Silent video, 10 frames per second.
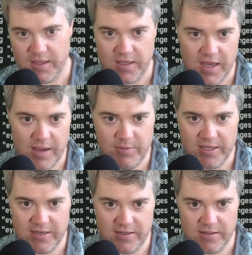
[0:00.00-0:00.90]
I
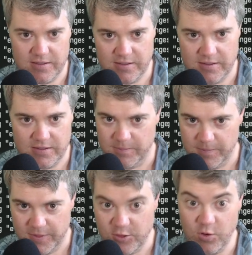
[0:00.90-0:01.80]
mean,
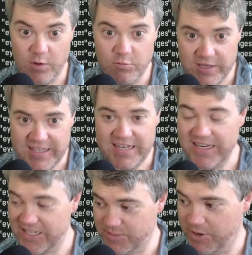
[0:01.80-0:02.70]
do I really need
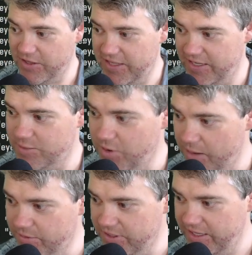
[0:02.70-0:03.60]
to spell things
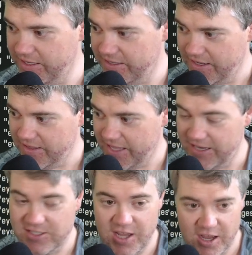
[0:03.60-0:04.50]
properly? Like
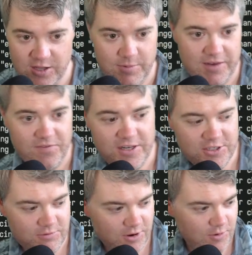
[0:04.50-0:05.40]
toggle bit, feature
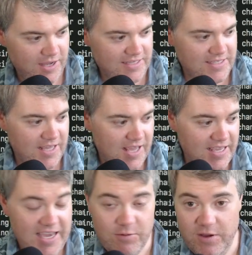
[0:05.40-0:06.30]
request.
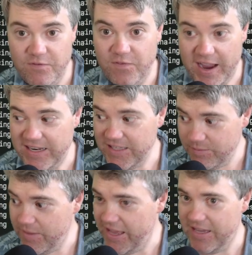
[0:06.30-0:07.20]
Can we finally
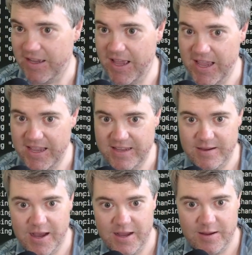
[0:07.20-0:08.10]
make a
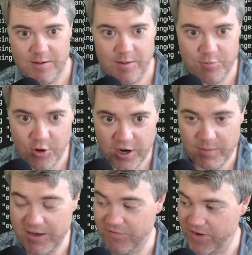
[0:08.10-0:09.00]

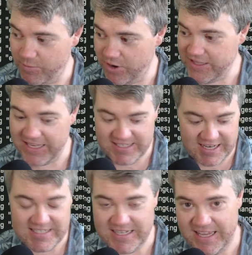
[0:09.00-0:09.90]
programming framework that
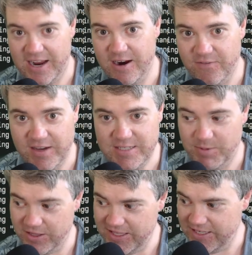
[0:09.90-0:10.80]
doesn't care if I
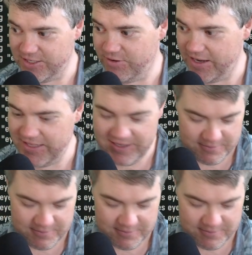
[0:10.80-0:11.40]
spell things correctly?